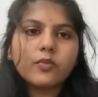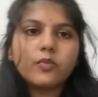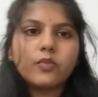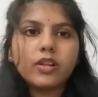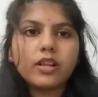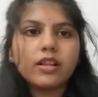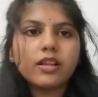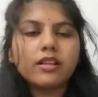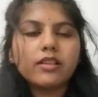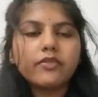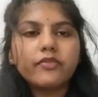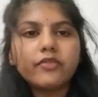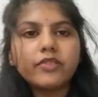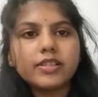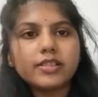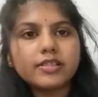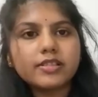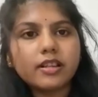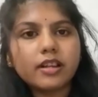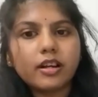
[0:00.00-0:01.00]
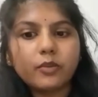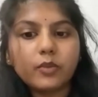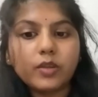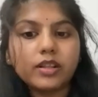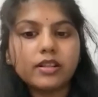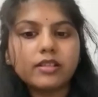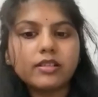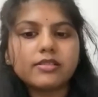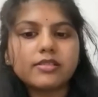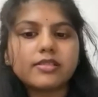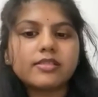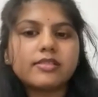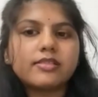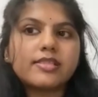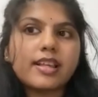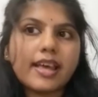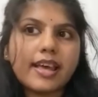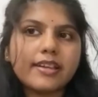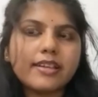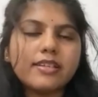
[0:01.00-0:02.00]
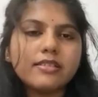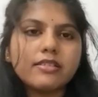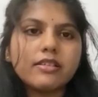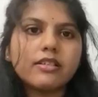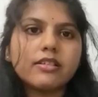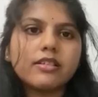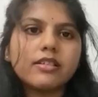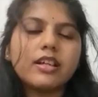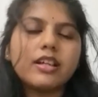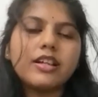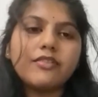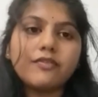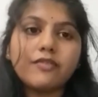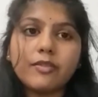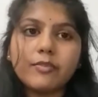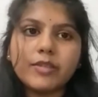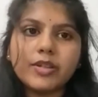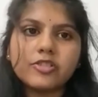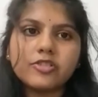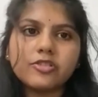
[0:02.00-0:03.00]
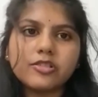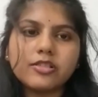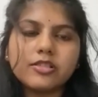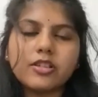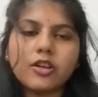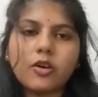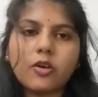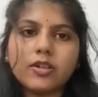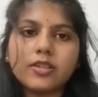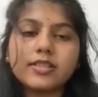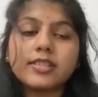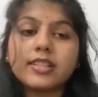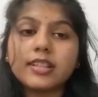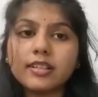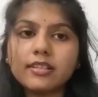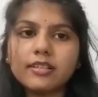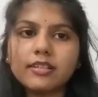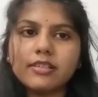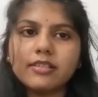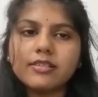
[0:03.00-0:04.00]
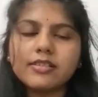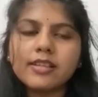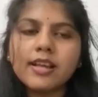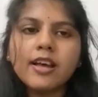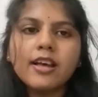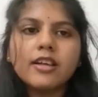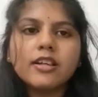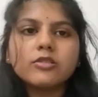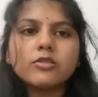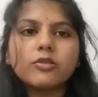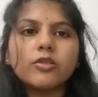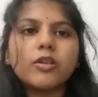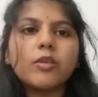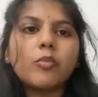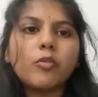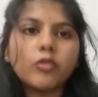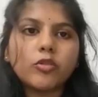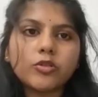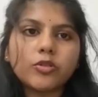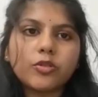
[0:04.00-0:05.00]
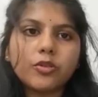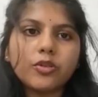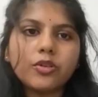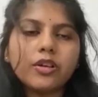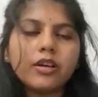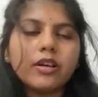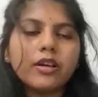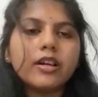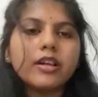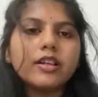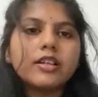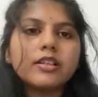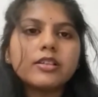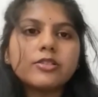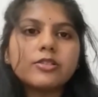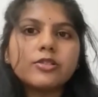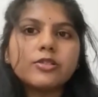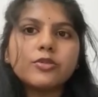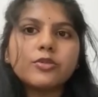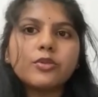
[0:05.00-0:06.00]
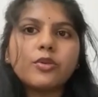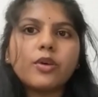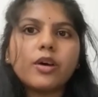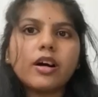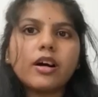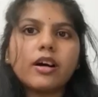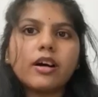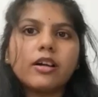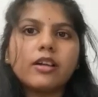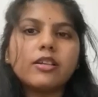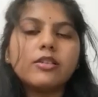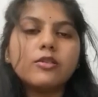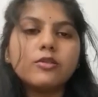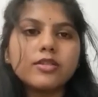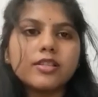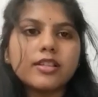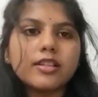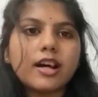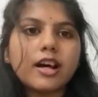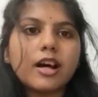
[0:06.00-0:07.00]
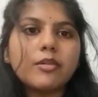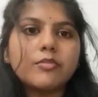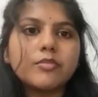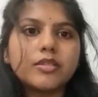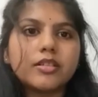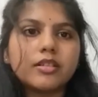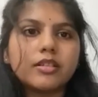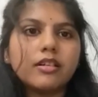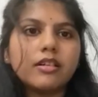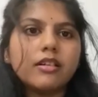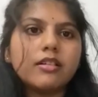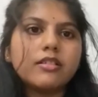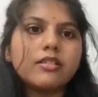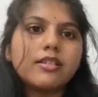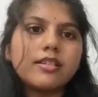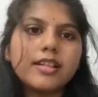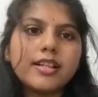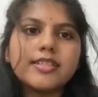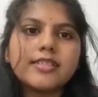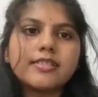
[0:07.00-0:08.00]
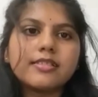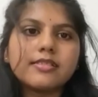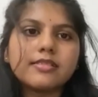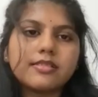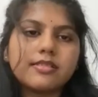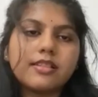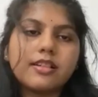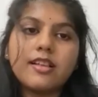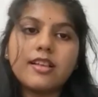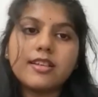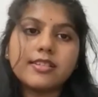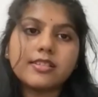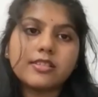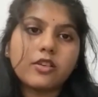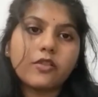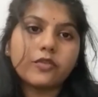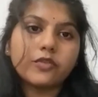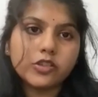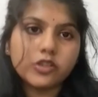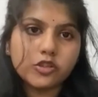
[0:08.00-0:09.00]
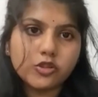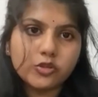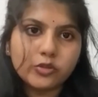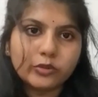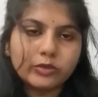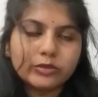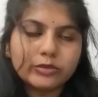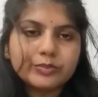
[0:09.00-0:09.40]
will send information or signals to the motor to loosen up the laces of the shoe.